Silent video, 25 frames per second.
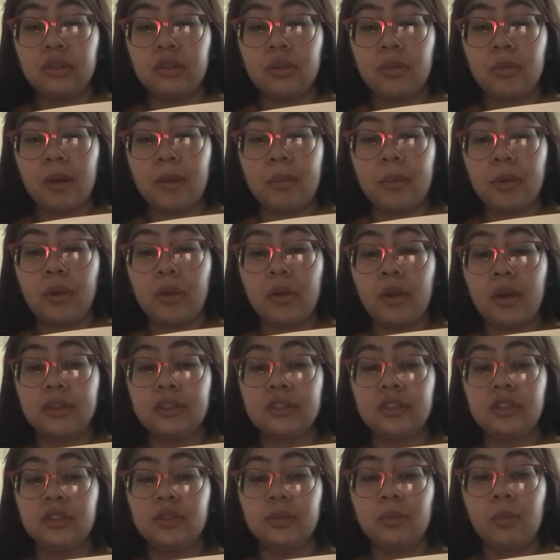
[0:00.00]
her web
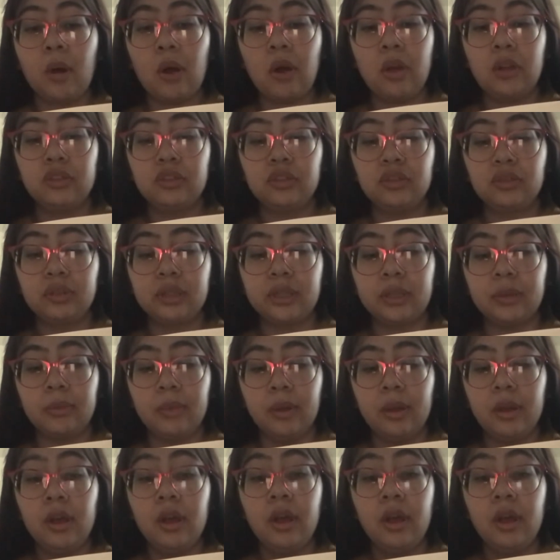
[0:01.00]
across a small stream.